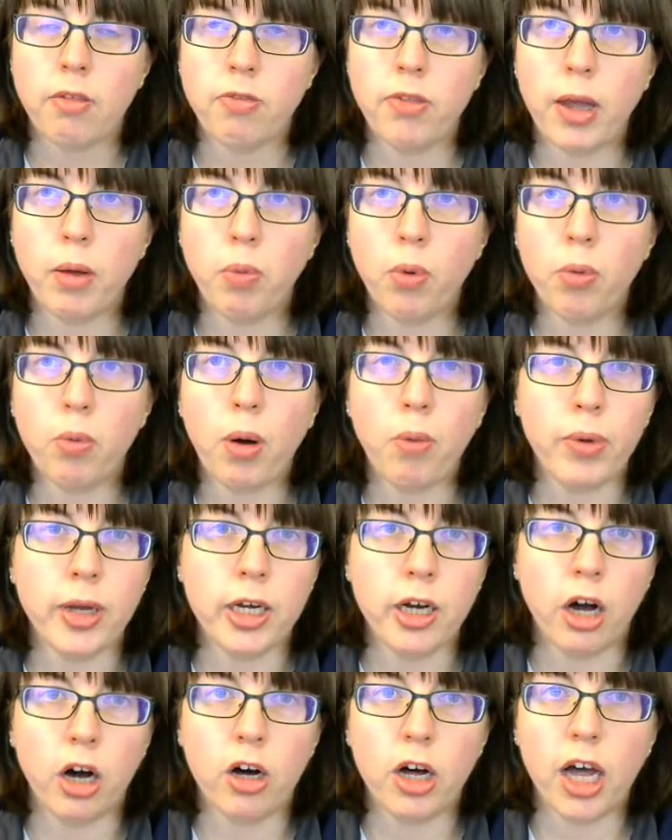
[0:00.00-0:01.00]
They were what we
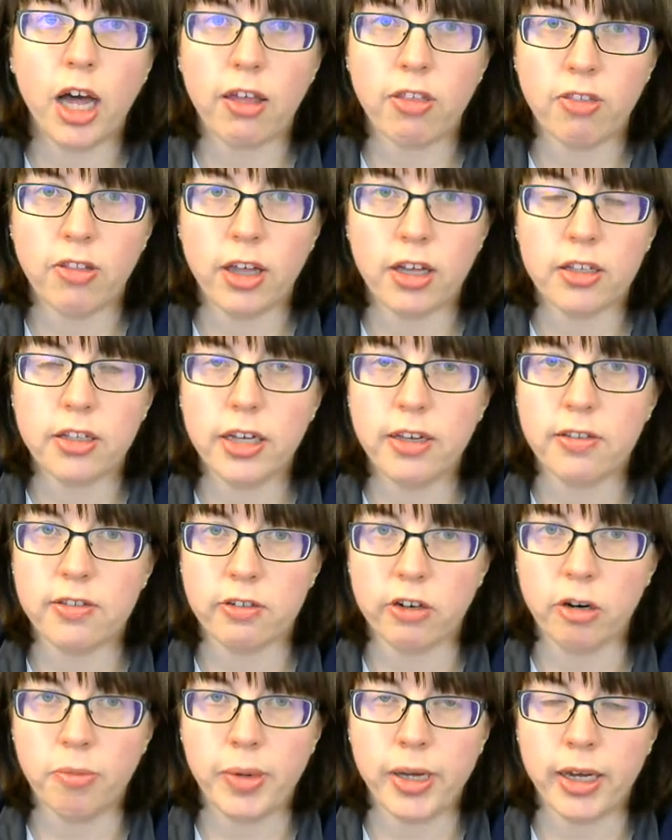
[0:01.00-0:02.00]
call ethnically
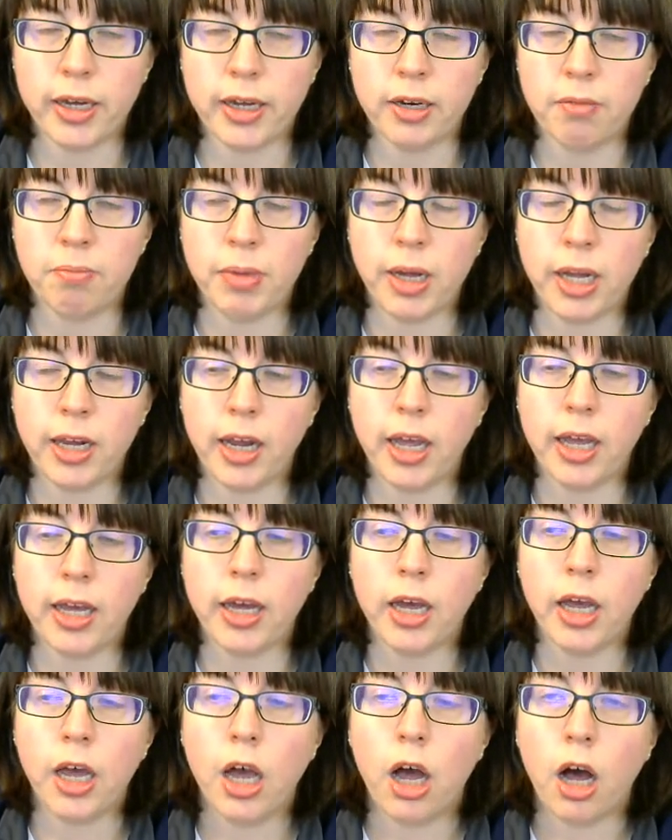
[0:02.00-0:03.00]
Serbian, meaning